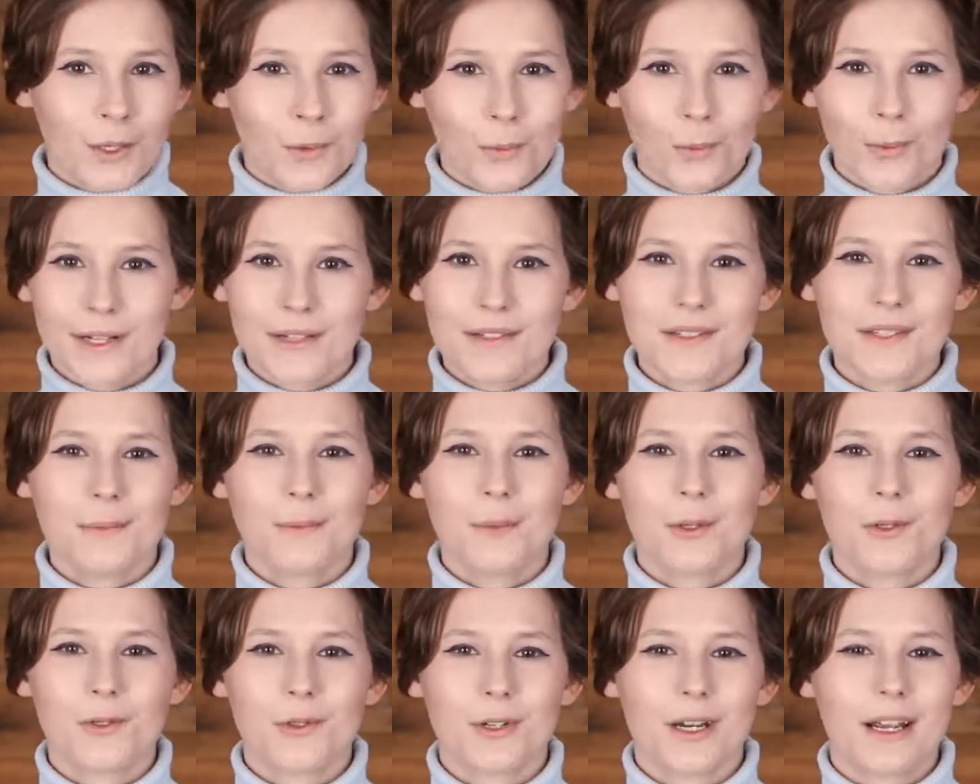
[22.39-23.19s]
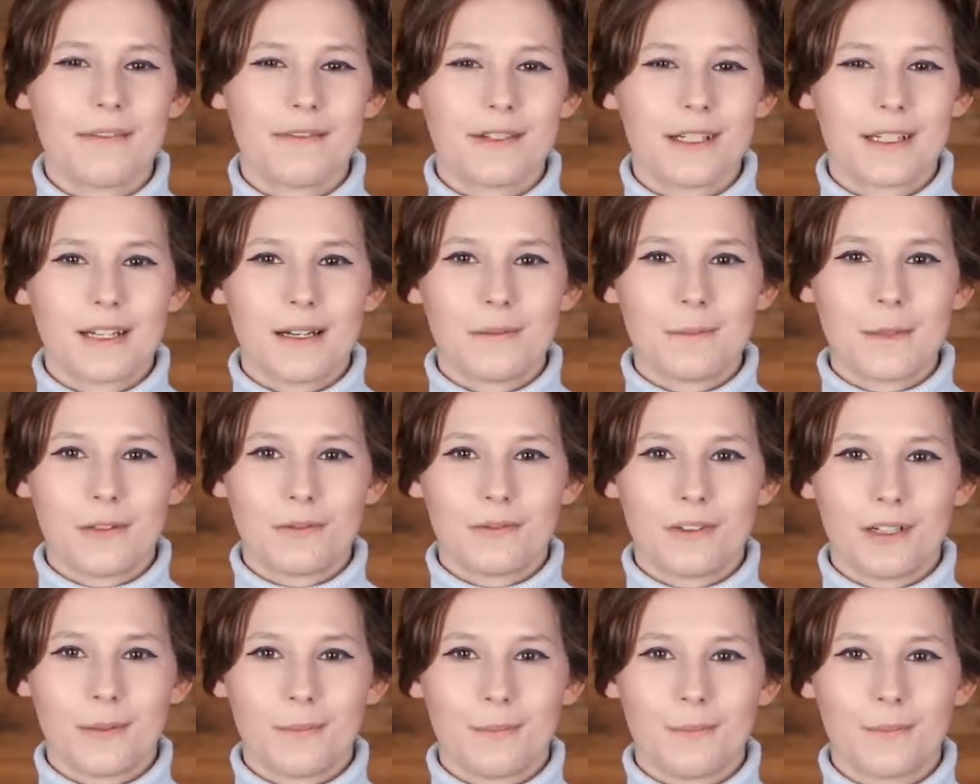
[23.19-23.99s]
Where's the most traffic coming
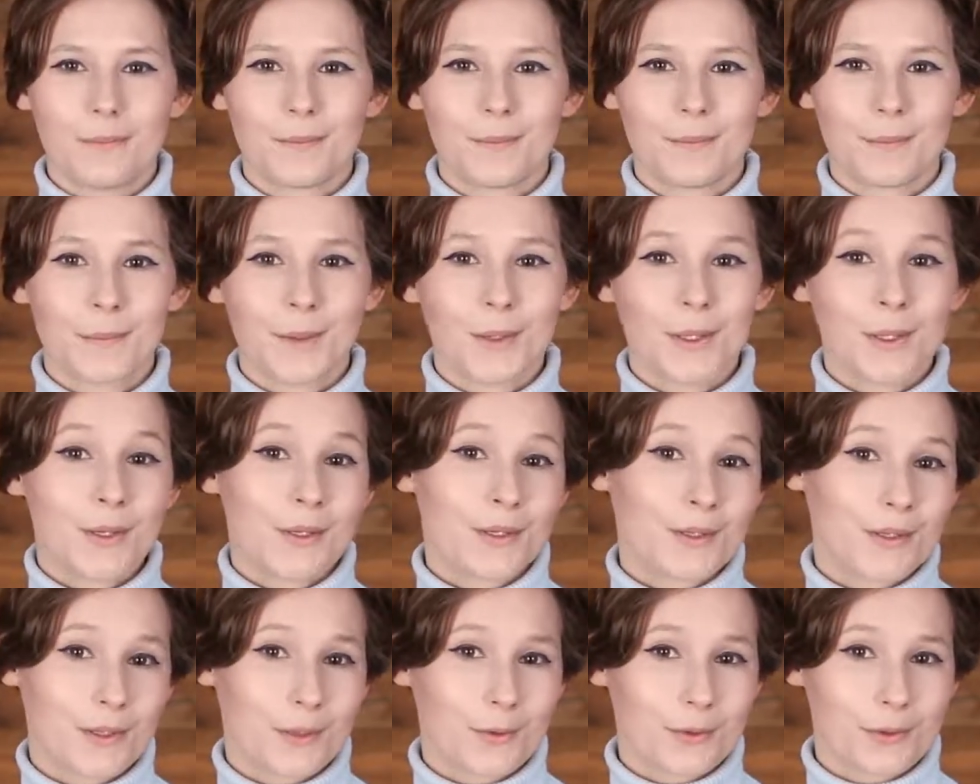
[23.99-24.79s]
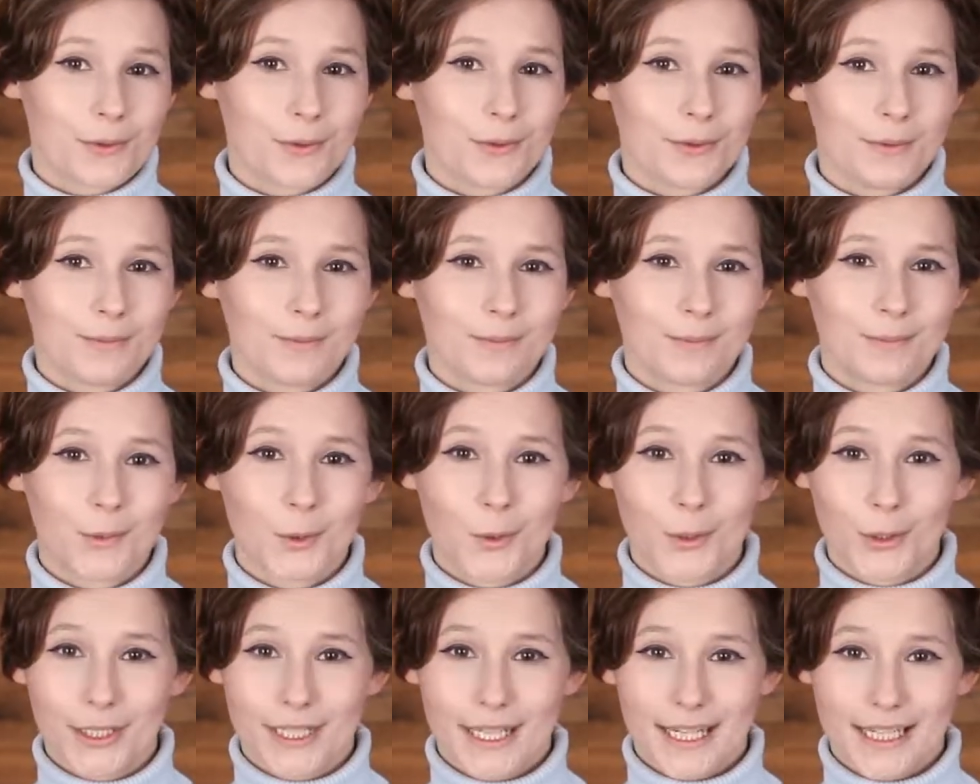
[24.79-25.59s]
from? Social,
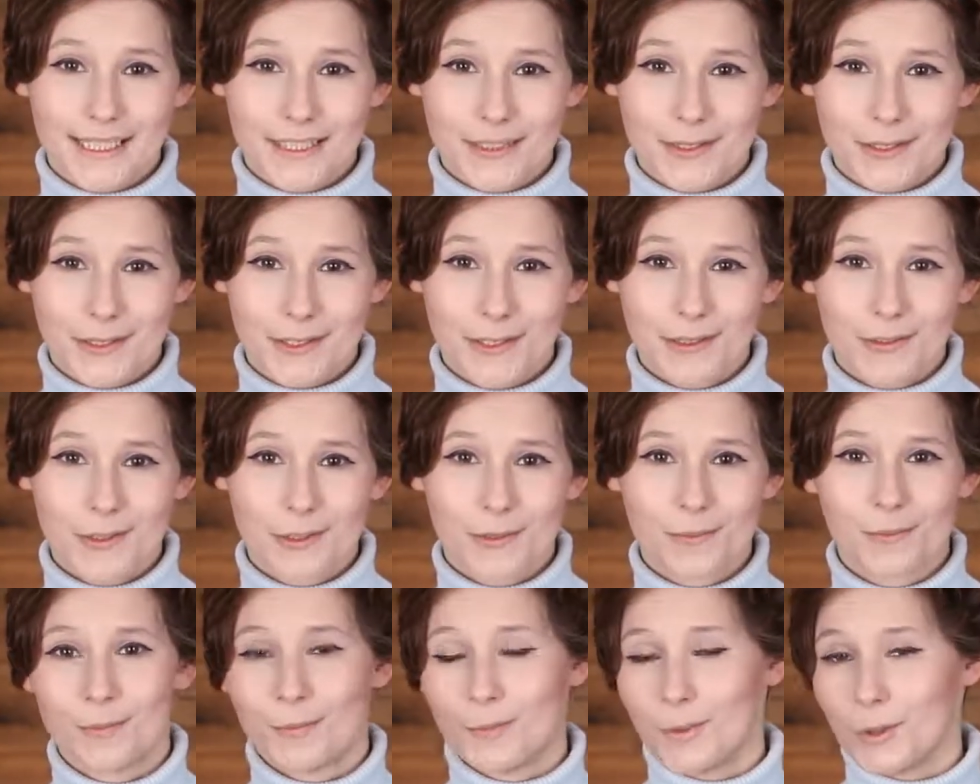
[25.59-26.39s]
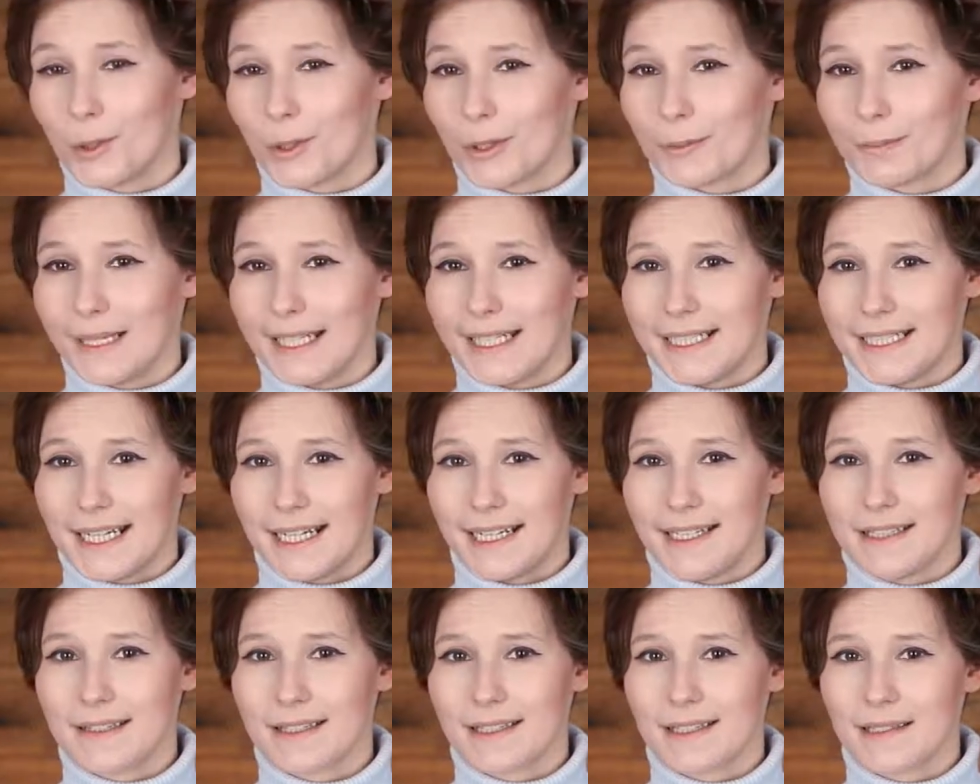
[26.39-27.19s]
organic search, your paid
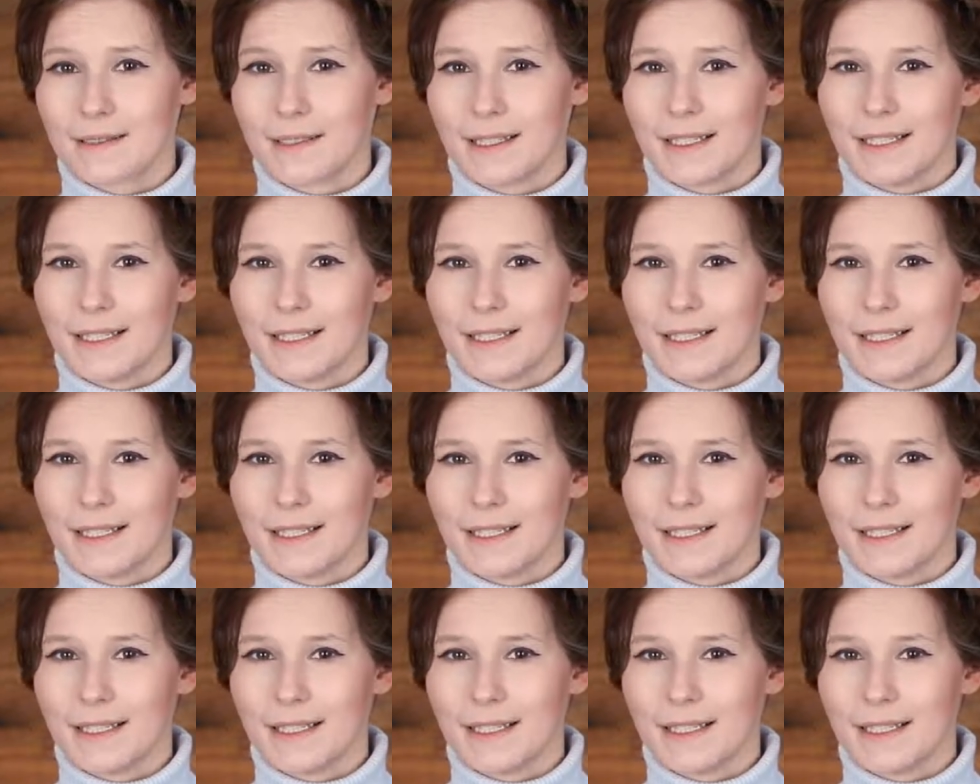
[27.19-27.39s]
ads?